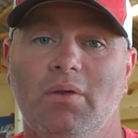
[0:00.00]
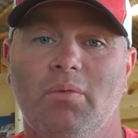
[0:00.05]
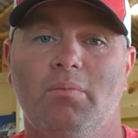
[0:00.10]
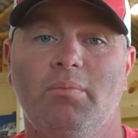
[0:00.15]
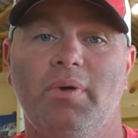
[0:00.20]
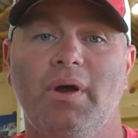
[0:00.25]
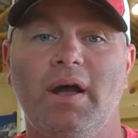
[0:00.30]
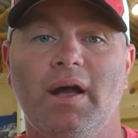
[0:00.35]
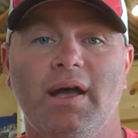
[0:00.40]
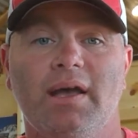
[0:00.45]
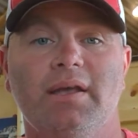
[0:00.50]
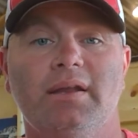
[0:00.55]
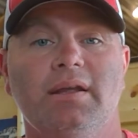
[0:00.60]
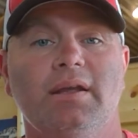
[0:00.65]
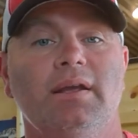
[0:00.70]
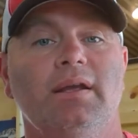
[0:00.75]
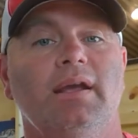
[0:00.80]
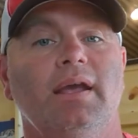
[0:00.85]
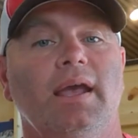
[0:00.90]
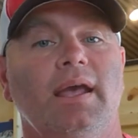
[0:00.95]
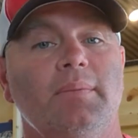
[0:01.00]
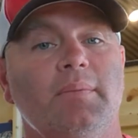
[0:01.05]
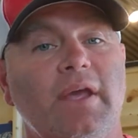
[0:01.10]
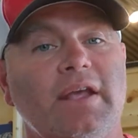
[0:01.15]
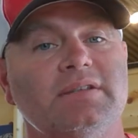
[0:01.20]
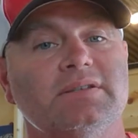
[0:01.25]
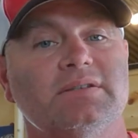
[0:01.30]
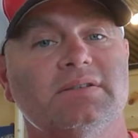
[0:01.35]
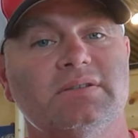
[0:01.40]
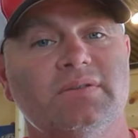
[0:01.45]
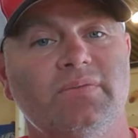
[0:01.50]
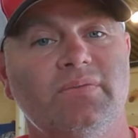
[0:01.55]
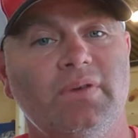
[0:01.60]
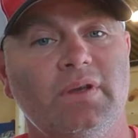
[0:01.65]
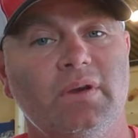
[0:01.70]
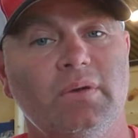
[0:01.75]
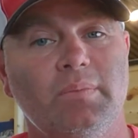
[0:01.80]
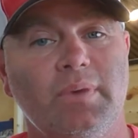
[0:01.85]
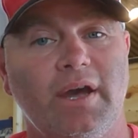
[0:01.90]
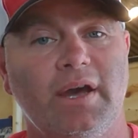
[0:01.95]
but it makes us
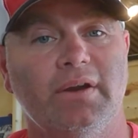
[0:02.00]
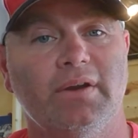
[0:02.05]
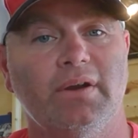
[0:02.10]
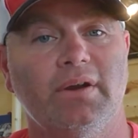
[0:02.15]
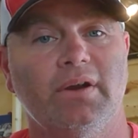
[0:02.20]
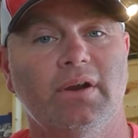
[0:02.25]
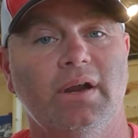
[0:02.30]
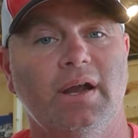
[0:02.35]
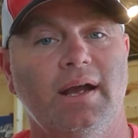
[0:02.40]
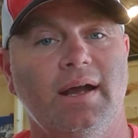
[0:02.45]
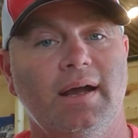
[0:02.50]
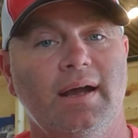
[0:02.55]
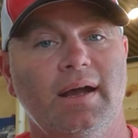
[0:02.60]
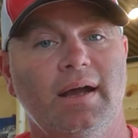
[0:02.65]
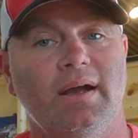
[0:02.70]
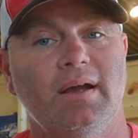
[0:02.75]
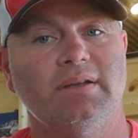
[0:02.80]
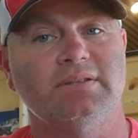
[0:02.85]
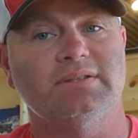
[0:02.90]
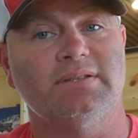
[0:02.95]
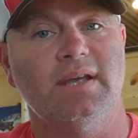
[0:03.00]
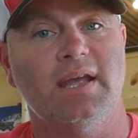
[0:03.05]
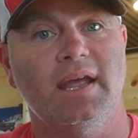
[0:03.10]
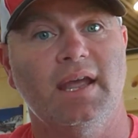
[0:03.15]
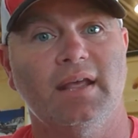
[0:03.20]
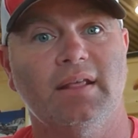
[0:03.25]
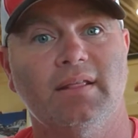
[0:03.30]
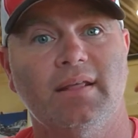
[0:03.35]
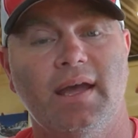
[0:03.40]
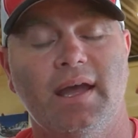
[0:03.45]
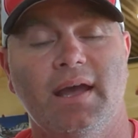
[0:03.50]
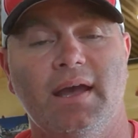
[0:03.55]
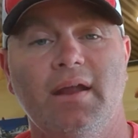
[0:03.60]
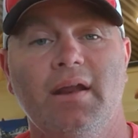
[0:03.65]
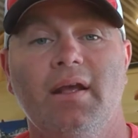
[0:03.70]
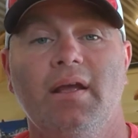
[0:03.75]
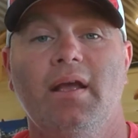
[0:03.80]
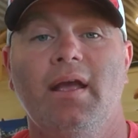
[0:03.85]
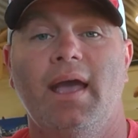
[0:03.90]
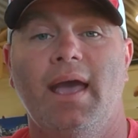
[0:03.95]
feel better saying
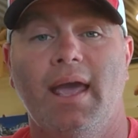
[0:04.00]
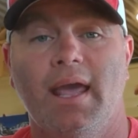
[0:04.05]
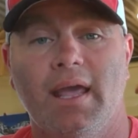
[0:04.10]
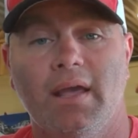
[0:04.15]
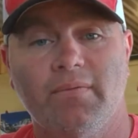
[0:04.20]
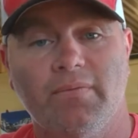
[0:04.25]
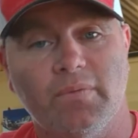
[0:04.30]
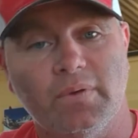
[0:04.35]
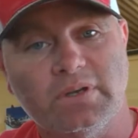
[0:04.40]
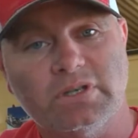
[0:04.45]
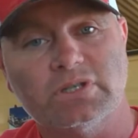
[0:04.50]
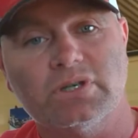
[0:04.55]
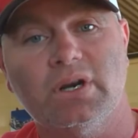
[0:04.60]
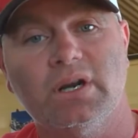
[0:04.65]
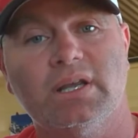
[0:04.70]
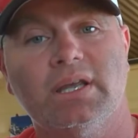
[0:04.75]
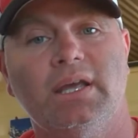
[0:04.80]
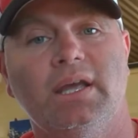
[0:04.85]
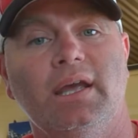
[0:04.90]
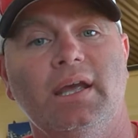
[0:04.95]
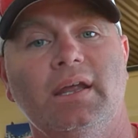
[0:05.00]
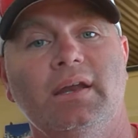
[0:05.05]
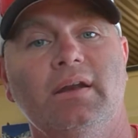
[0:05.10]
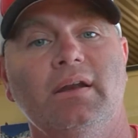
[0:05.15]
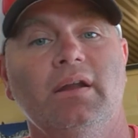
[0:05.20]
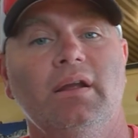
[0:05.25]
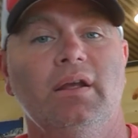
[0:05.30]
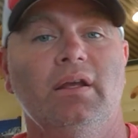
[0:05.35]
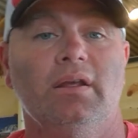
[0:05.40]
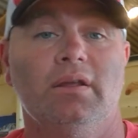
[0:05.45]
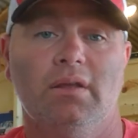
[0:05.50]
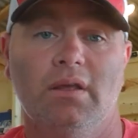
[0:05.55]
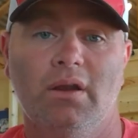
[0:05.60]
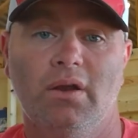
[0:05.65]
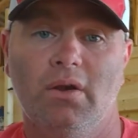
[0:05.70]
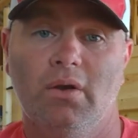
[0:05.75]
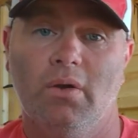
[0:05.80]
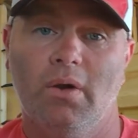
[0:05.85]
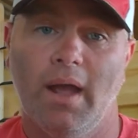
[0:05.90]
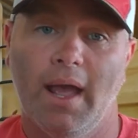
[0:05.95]
that, hey, if we truck in,
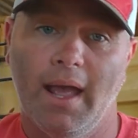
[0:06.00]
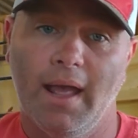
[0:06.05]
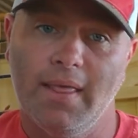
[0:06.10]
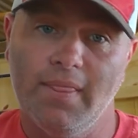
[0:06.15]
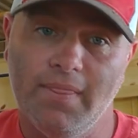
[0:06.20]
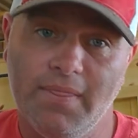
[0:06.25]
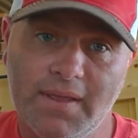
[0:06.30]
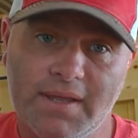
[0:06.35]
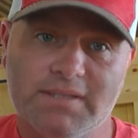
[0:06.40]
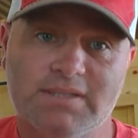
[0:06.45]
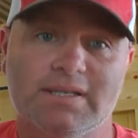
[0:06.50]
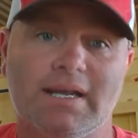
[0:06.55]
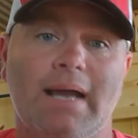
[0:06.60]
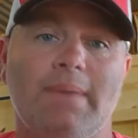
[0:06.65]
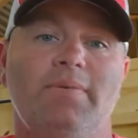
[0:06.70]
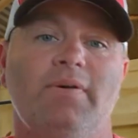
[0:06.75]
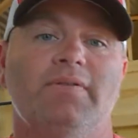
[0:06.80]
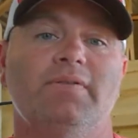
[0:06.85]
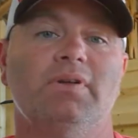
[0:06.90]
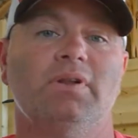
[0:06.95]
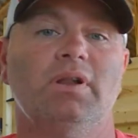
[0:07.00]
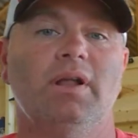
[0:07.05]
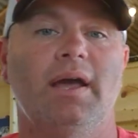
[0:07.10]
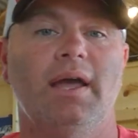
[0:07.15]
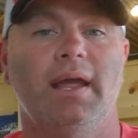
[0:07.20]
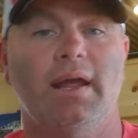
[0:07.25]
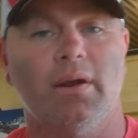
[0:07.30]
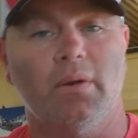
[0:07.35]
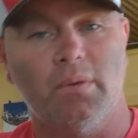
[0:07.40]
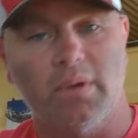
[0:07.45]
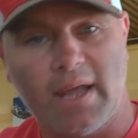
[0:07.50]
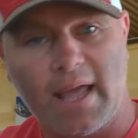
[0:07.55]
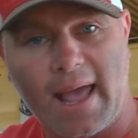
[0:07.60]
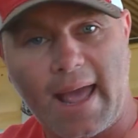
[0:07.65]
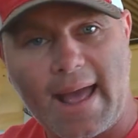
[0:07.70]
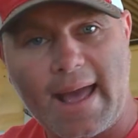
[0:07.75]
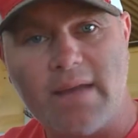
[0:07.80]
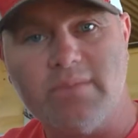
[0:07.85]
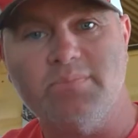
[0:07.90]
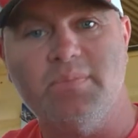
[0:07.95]
this type of clay, or we
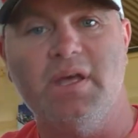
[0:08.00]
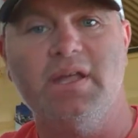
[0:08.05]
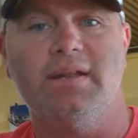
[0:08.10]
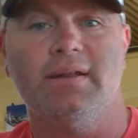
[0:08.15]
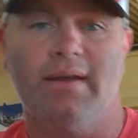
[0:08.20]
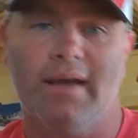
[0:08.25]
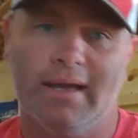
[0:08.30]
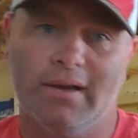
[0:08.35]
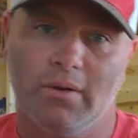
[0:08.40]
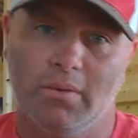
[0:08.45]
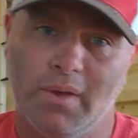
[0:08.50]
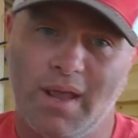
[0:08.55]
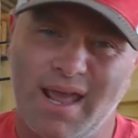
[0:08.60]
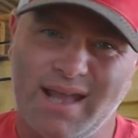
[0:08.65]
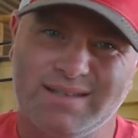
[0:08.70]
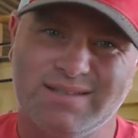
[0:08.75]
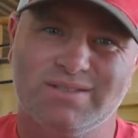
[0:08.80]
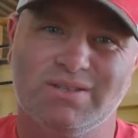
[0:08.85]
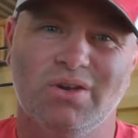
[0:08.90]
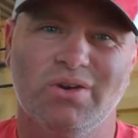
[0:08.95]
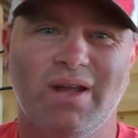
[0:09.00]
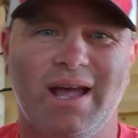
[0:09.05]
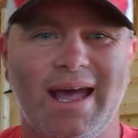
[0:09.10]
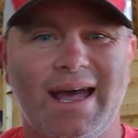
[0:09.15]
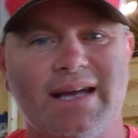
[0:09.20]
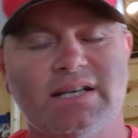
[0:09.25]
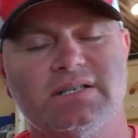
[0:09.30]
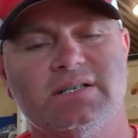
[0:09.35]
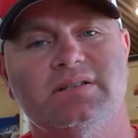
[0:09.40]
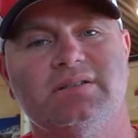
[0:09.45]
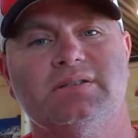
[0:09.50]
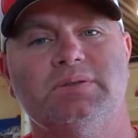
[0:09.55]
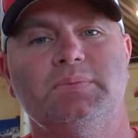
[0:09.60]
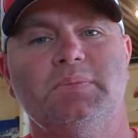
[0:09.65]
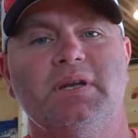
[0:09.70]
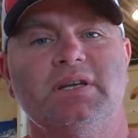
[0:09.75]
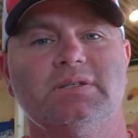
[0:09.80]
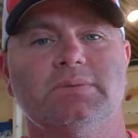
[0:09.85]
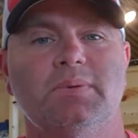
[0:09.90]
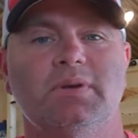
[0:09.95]
add bentonite, or we add soda ash to this
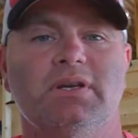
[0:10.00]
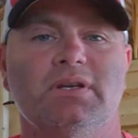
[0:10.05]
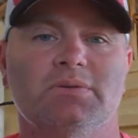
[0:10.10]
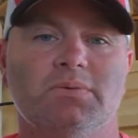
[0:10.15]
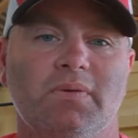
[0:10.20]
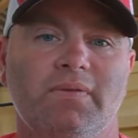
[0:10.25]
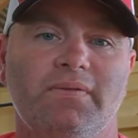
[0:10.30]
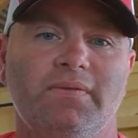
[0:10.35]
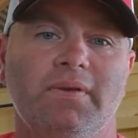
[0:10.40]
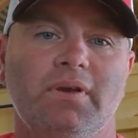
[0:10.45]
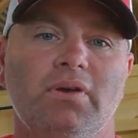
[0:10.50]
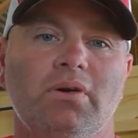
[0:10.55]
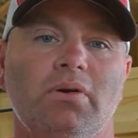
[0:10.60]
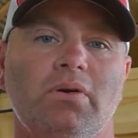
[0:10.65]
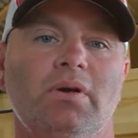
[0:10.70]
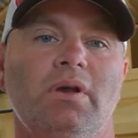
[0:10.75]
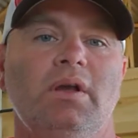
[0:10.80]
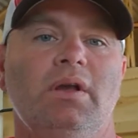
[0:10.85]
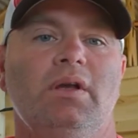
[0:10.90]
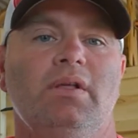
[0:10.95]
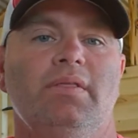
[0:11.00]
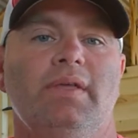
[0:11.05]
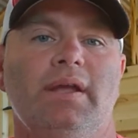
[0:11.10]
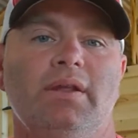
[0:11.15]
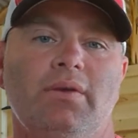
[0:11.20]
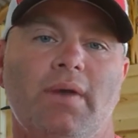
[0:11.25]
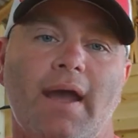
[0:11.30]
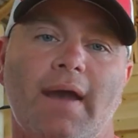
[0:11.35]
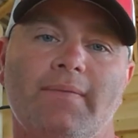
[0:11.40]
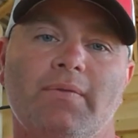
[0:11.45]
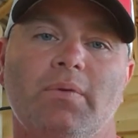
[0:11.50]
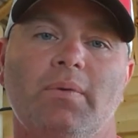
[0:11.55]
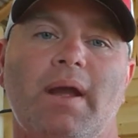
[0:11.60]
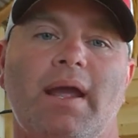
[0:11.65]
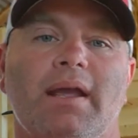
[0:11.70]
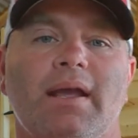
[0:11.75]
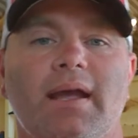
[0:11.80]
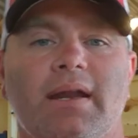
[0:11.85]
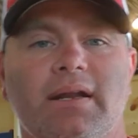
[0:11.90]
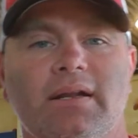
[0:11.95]
mix because we feel that you have the
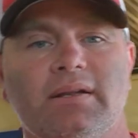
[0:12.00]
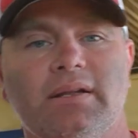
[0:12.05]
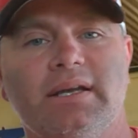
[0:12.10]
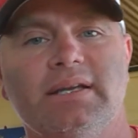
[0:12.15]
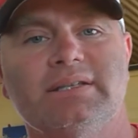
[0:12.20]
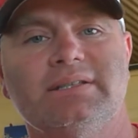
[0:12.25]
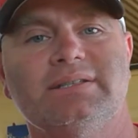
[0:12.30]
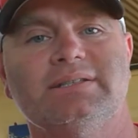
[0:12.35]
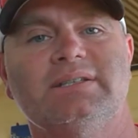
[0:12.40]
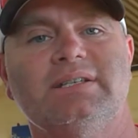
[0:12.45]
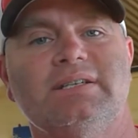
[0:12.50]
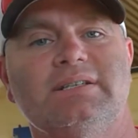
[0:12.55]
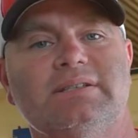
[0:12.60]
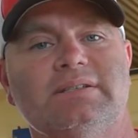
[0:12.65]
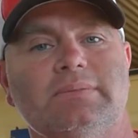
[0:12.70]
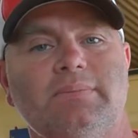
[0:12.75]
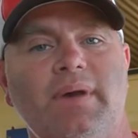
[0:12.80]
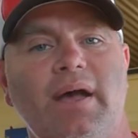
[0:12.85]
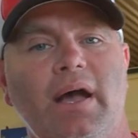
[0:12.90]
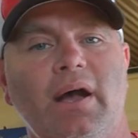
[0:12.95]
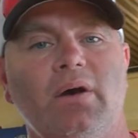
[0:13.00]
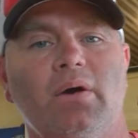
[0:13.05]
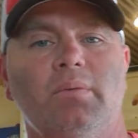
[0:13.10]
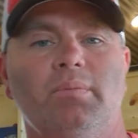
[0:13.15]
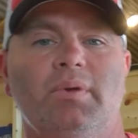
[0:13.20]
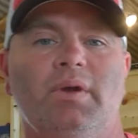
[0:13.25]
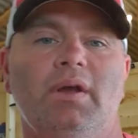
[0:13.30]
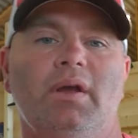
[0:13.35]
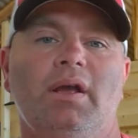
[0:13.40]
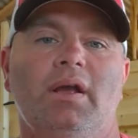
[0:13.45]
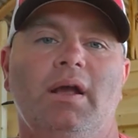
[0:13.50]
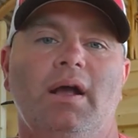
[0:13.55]
right kind of clay, it just needs some help.